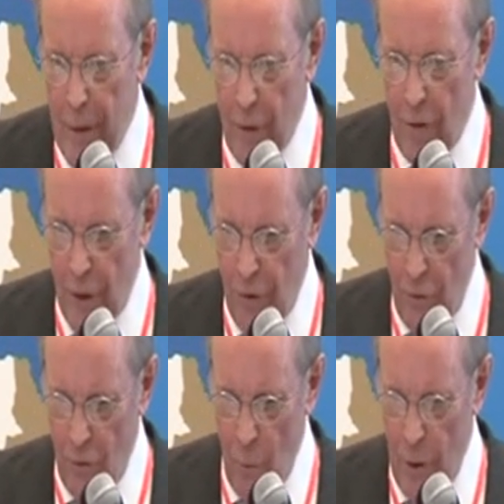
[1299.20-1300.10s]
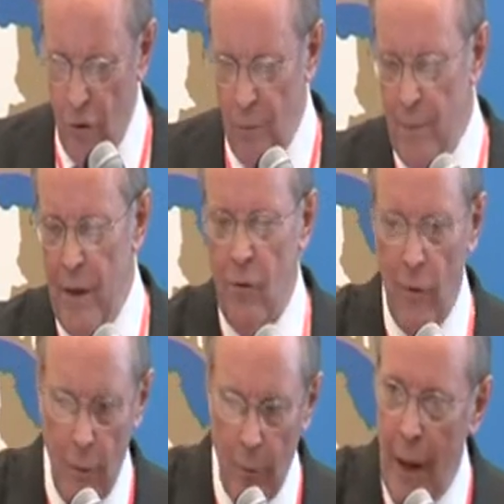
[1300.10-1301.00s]
of these sections, which these
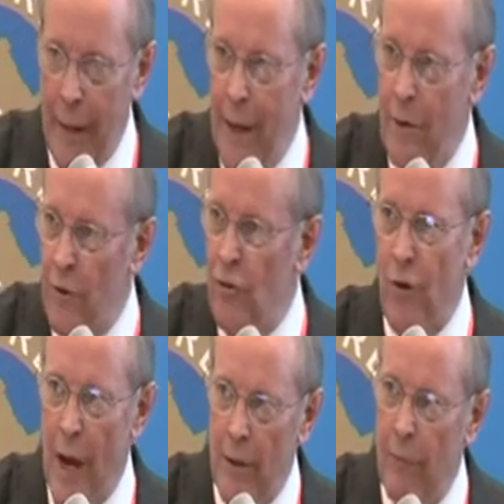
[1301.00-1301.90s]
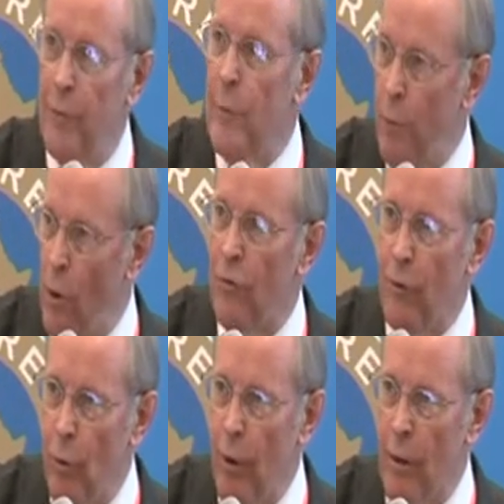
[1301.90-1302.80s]
are, again, extracted from the policy
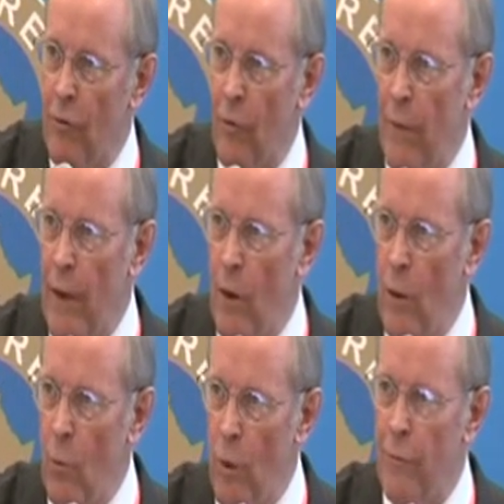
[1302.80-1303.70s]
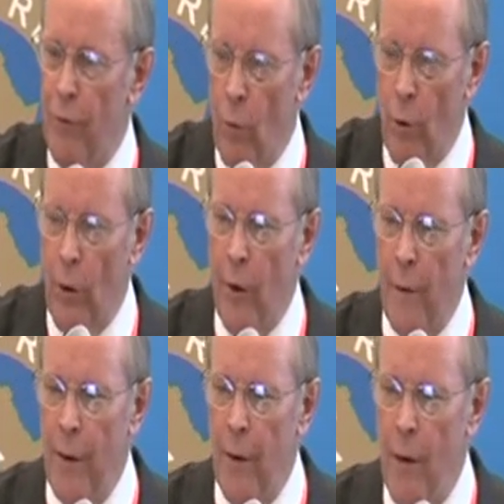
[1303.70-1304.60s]
wording, so they are word for word on
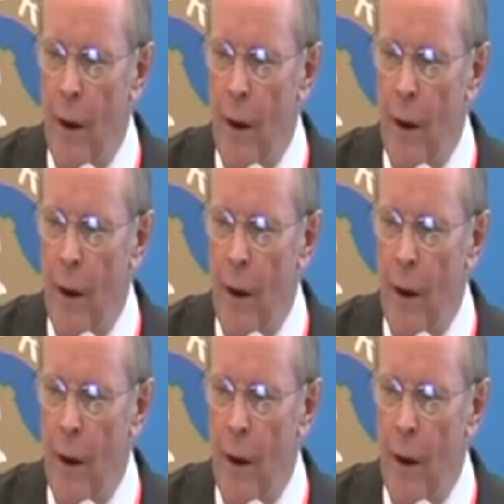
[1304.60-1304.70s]
here.